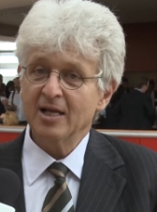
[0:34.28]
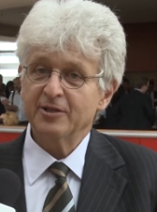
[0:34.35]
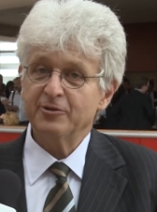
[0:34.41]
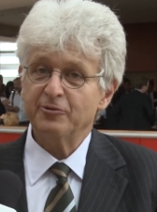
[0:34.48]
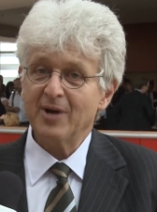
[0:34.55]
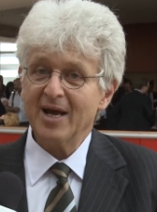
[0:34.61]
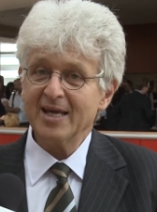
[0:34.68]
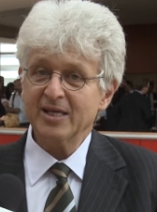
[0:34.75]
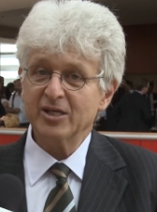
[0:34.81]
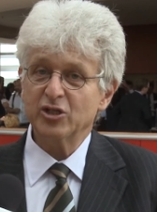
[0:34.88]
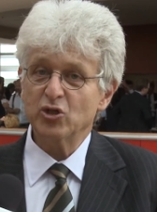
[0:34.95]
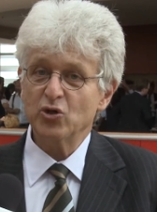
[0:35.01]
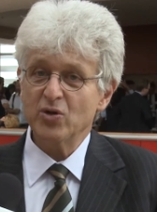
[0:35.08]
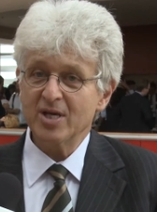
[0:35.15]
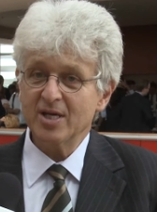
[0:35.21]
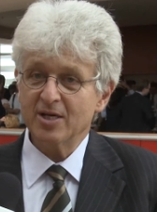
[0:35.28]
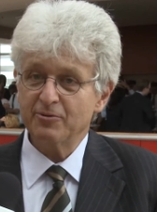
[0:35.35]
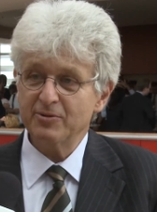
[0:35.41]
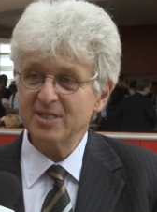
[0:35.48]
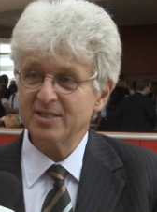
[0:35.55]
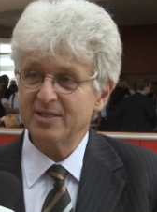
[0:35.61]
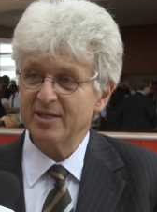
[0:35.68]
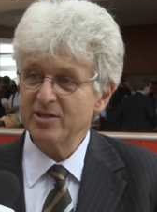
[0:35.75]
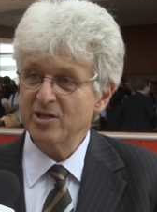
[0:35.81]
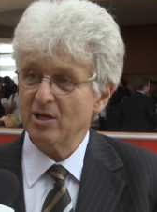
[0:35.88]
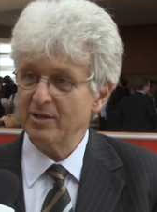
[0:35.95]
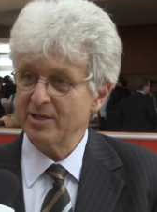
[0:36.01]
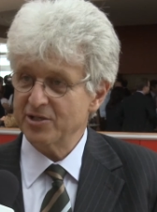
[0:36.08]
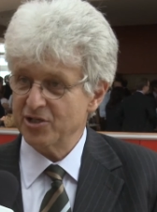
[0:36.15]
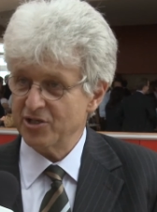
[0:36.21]
trying to increase the
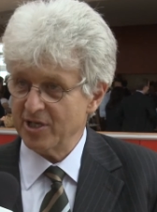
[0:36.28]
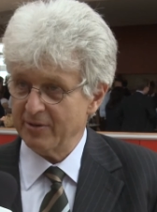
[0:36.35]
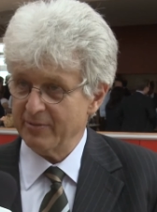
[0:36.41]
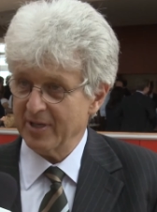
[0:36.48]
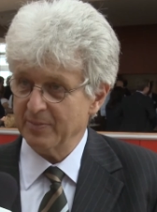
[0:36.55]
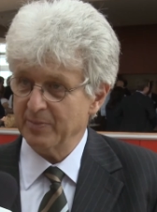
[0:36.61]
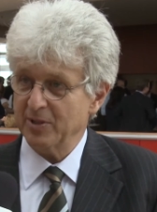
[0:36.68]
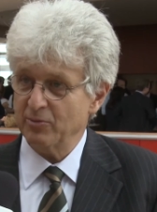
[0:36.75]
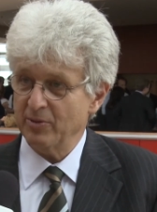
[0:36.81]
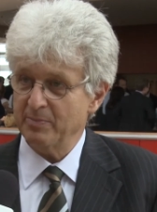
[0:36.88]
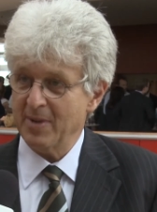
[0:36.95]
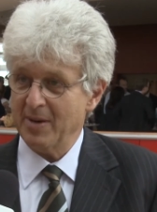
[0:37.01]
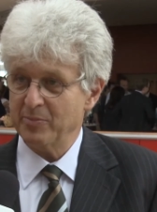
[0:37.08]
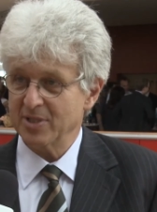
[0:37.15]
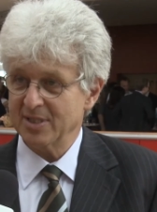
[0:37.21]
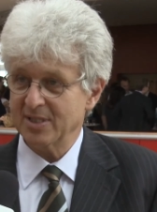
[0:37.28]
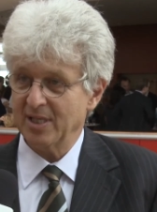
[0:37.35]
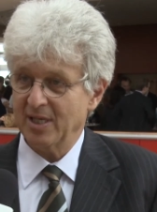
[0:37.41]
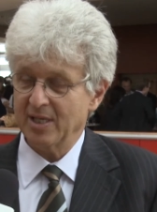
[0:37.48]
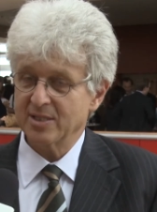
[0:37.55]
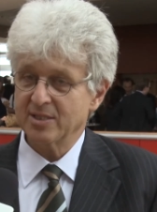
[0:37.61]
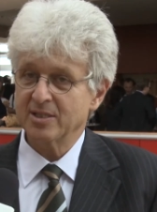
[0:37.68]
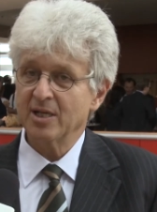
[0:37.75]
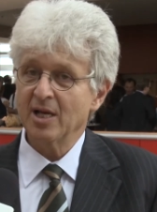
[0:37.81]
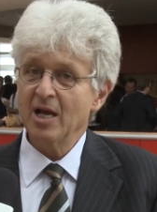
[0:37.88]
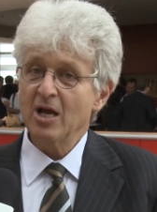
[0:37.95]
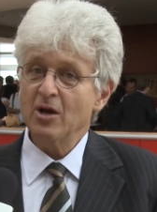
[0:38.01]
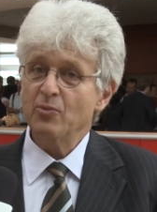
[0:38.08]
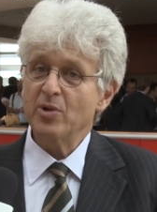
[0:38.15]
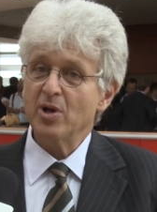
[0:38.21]
knowledge sharing between member states.
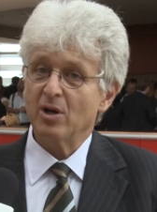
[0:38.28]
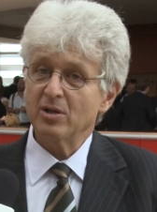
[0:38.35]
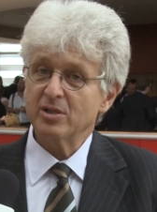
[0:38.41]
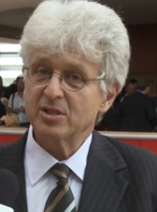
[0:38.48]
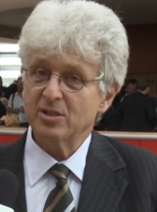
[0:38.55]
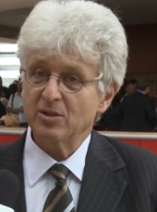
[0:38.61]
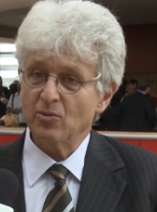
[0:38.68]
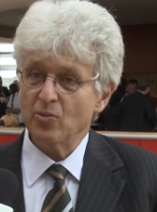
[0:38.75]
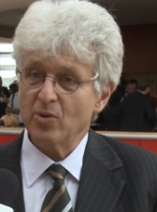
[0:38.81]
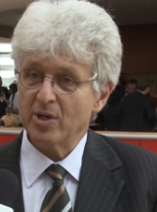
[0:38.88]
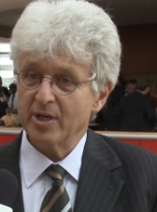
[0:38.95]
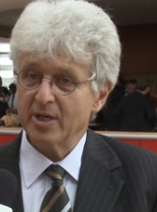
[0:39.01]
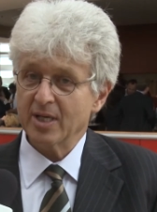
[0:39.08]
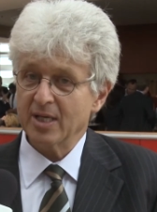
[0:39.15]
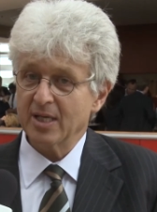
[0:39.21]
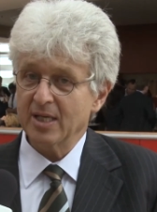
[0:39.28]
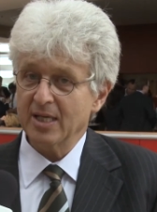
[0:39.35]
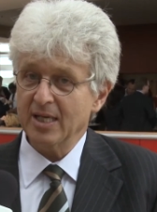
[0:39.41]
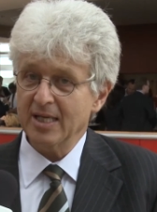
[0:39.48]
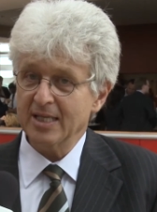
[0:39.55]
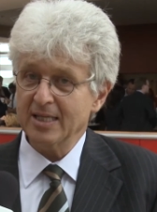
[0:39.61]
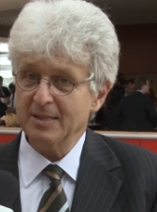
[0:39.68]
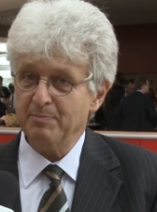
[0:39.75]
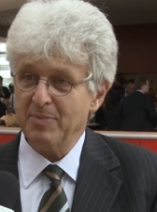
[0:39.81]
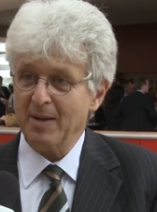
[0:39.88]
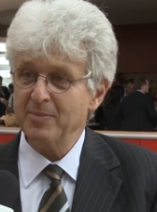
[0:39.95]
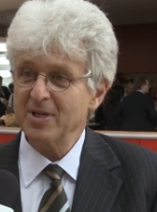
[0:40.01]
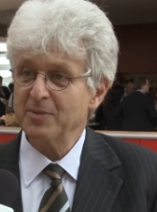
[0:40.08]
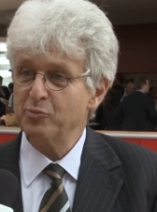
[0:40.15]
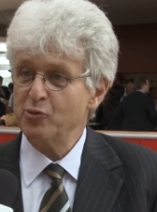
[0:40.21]
We also work in
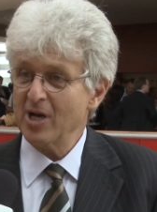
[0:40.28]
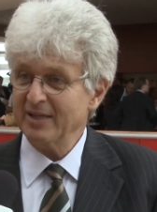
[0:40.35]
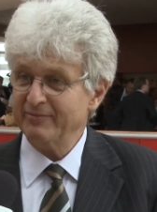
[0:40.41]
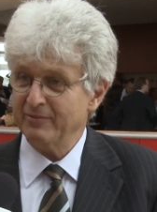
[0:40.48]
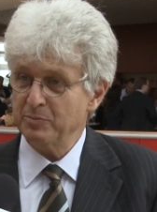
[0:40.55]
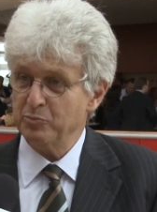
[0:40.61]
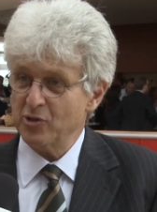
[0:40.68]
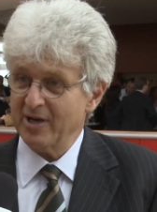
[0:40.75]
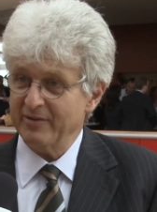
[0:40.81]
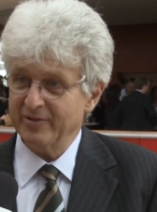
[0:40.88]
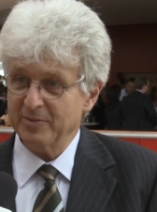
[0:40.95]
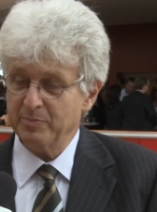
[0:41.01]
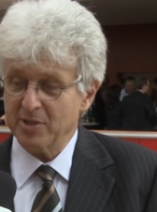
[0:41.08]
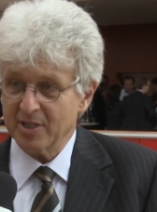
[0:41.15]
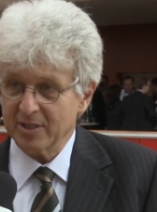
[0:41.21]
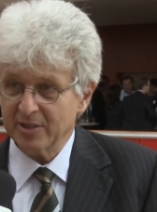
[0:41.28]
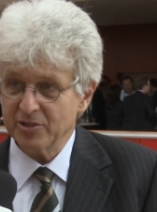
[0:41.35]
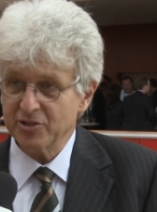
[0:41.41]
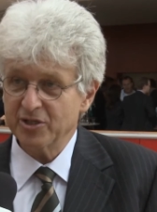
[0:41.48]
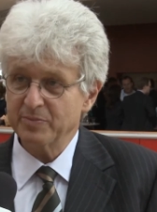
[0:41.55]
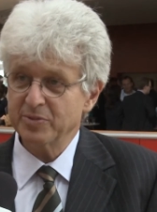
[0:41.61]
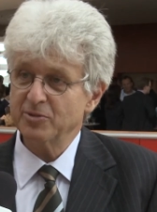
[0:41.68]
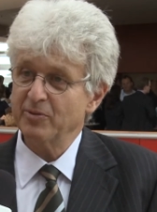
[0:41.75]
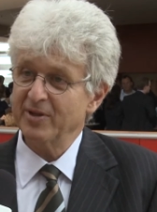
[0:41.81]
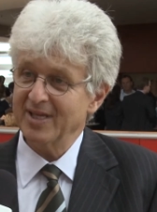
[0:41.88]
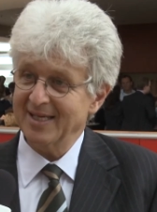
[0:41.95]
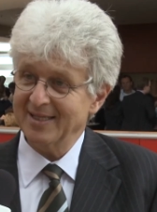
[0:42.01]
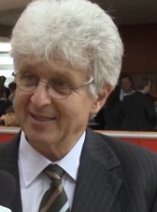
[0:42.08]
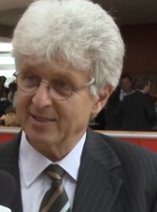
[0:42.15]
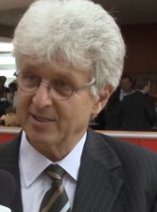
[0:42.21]
public-private partnerships with
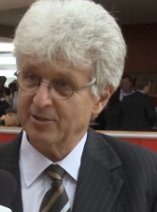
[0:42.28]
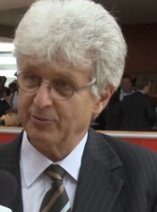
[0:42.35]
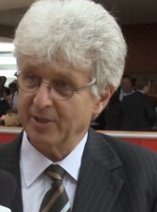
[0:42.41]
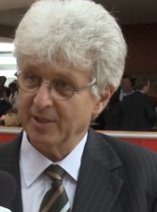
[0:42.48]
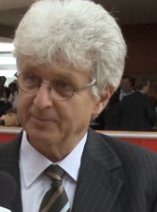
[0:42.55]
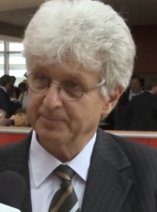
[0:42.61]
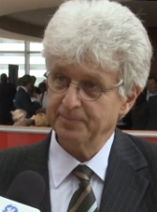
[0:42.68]
industry.